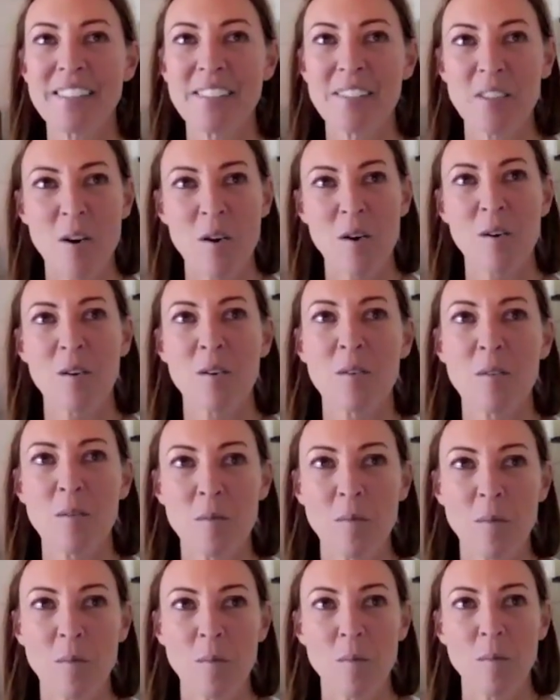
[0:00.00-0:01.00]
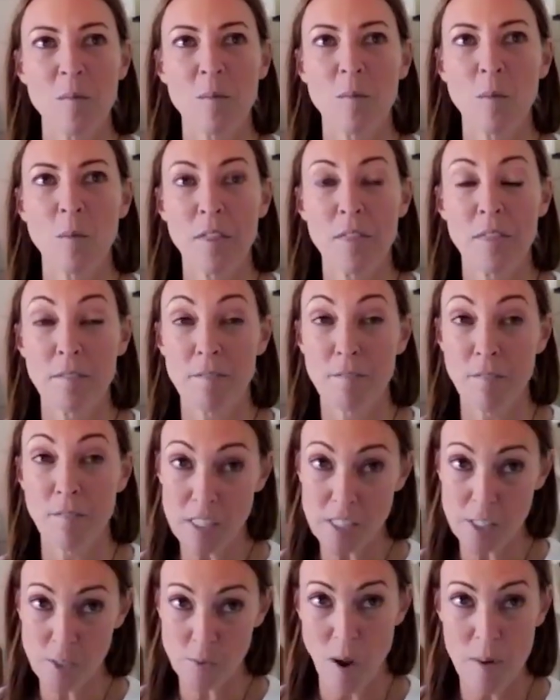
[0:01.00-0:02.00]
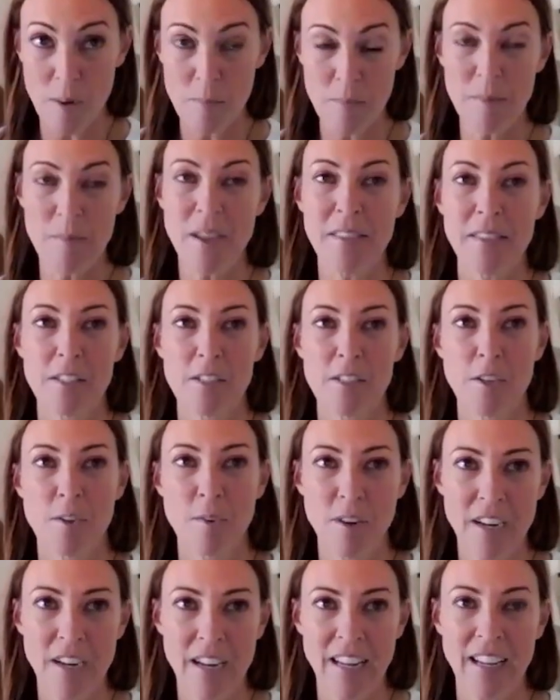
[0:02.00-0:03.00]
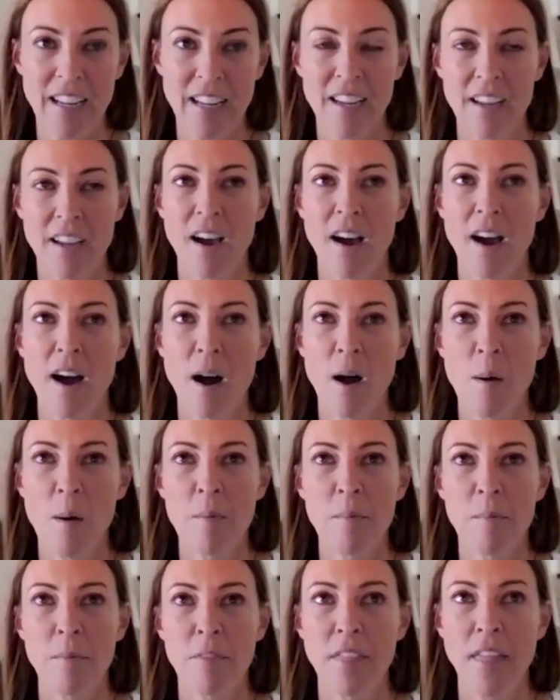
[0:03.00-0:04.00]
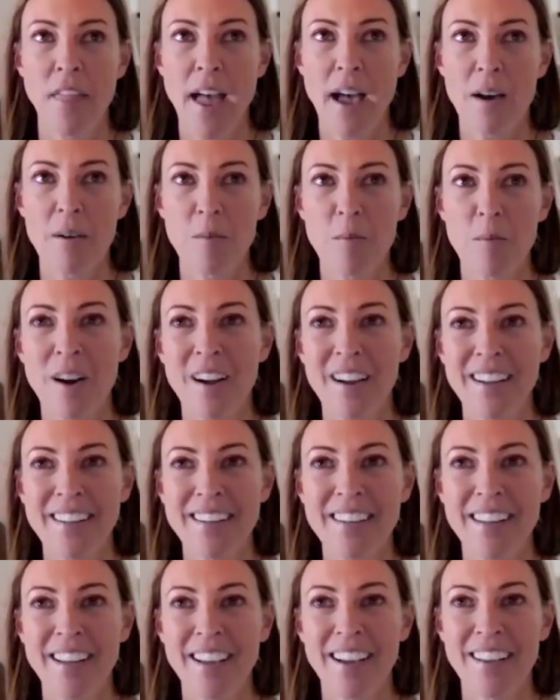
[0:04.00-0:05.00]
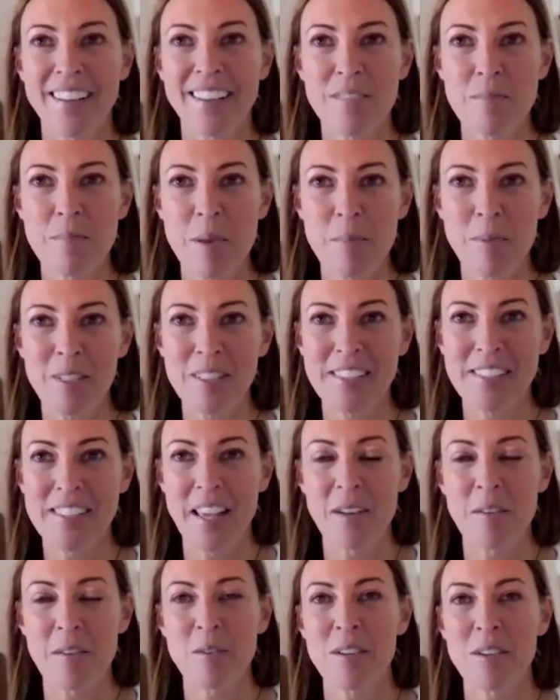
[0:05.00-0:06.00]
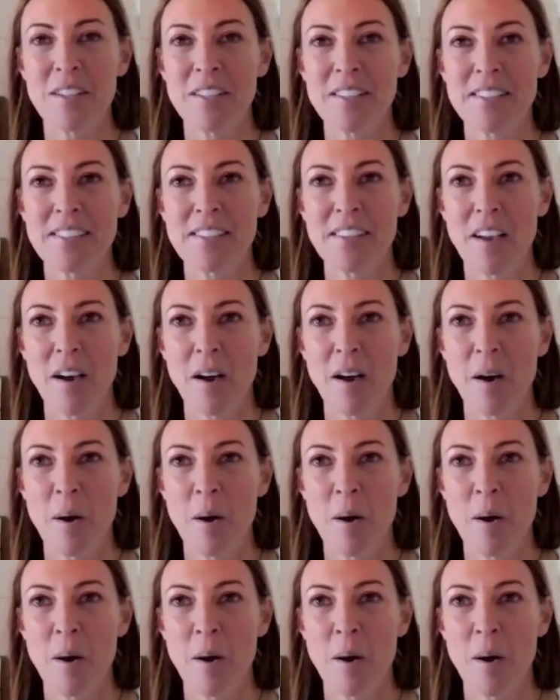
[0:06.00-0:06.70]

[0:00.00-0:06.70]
So with the first one, Meet Me at the Tree, that one, people said it was,